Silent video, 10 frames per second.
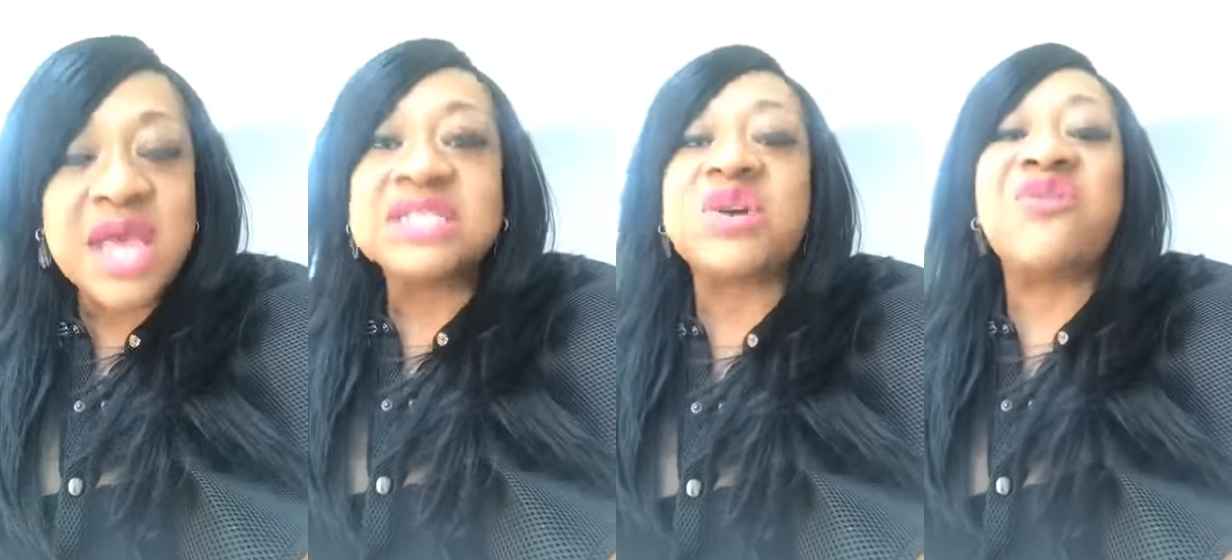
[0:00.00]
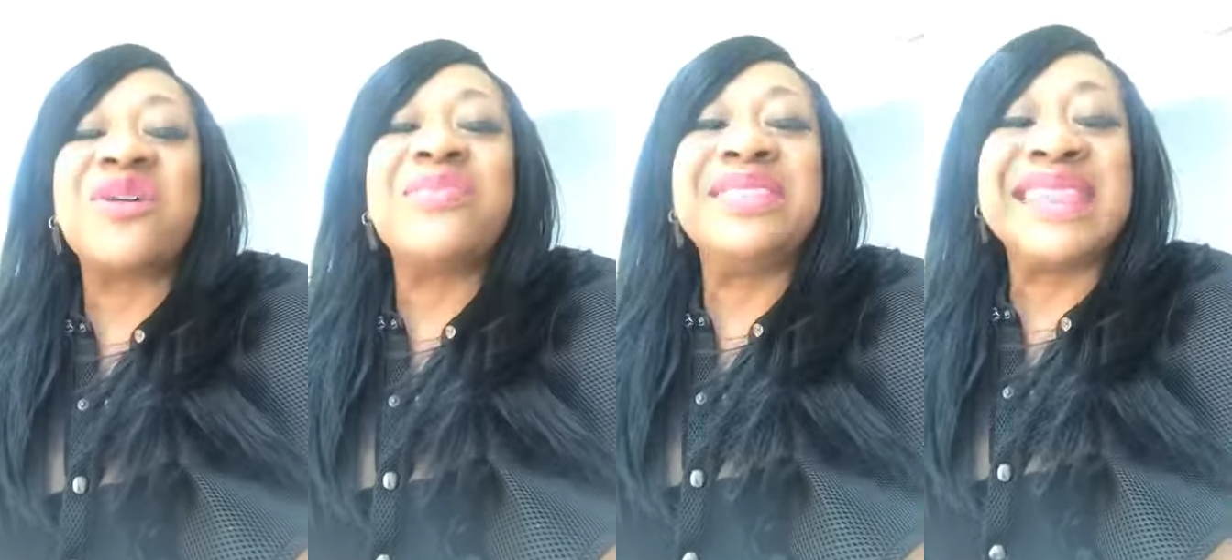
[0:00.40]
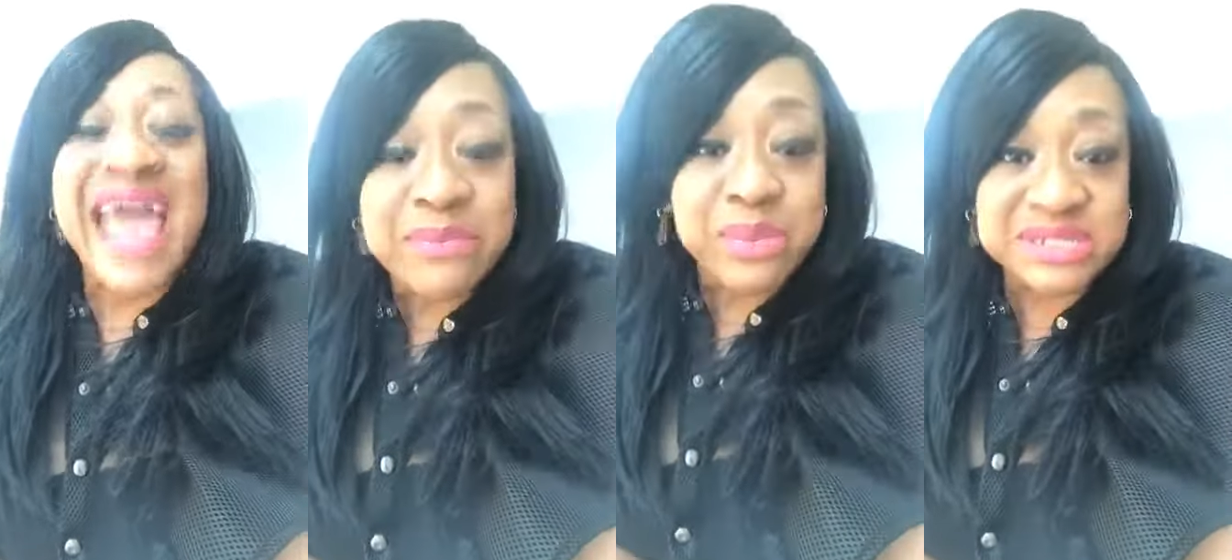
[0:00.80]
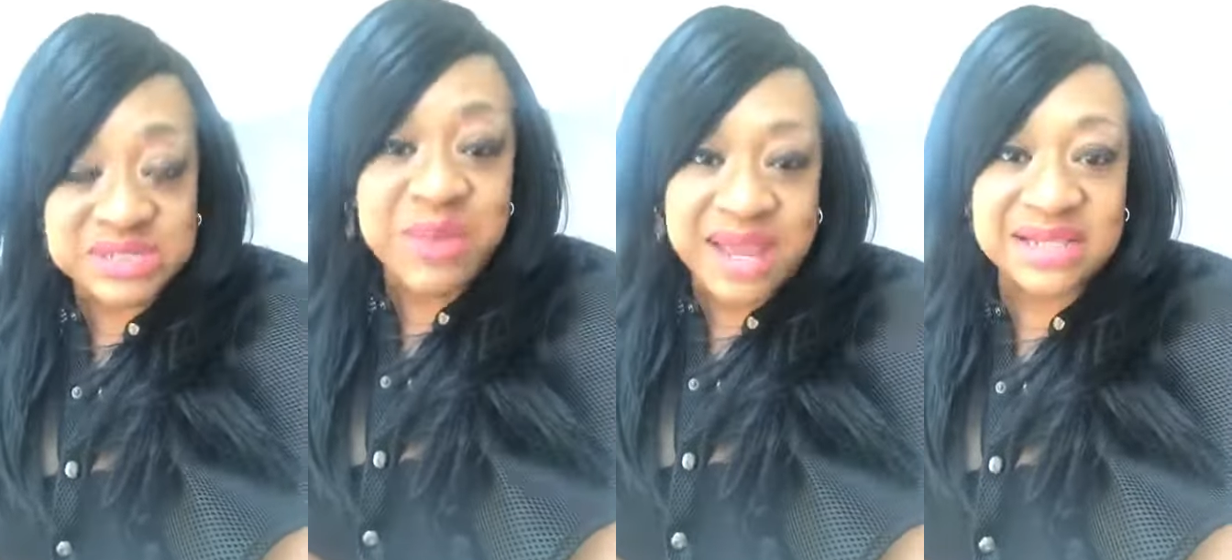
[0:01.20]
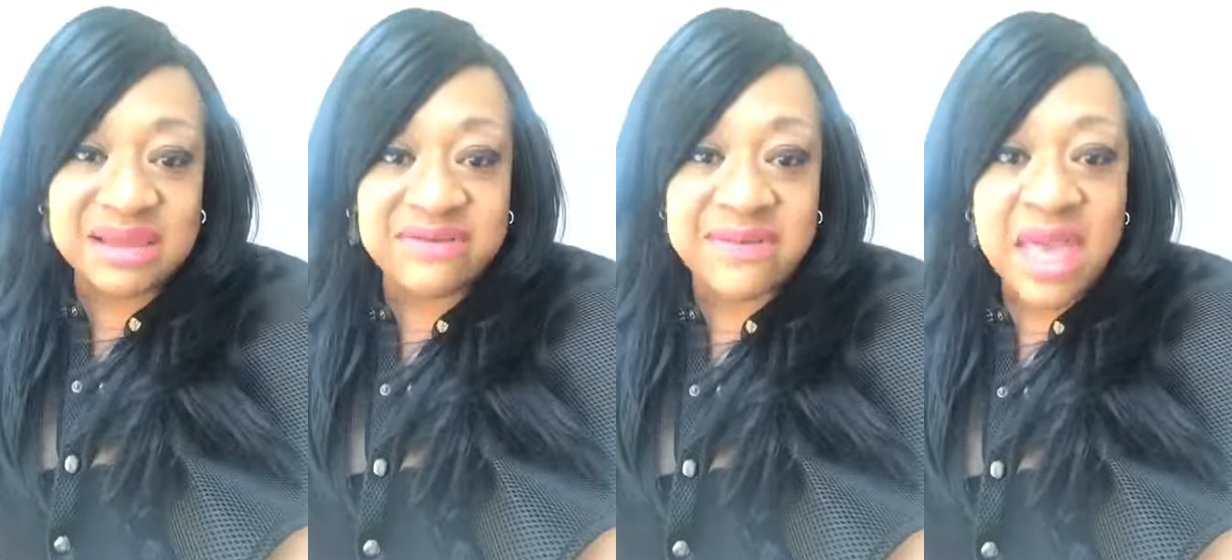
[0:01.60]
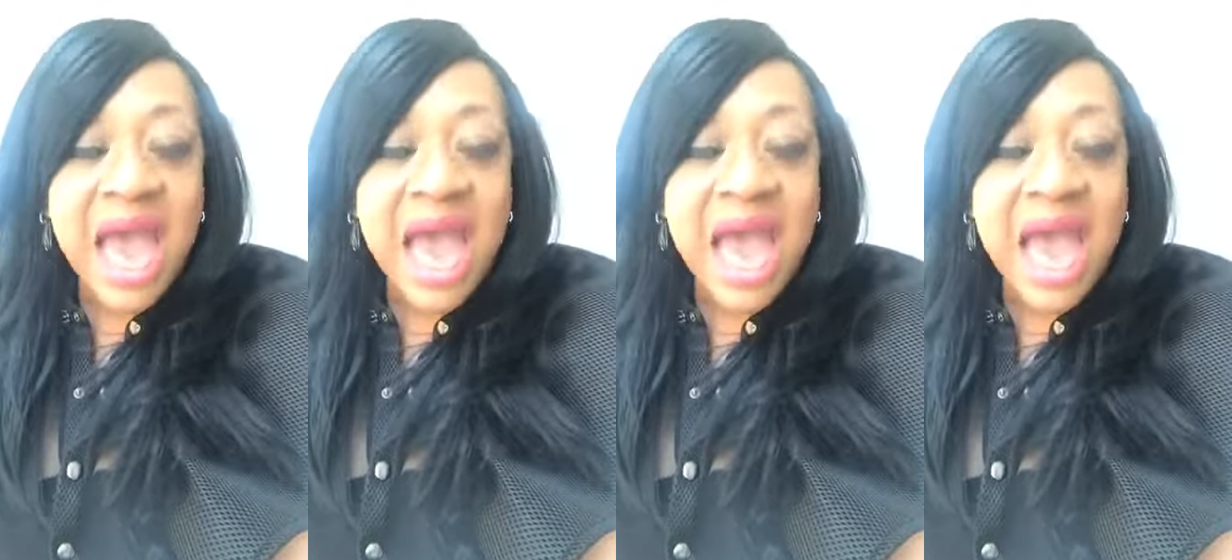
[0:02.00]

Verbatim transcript: So from that perspective,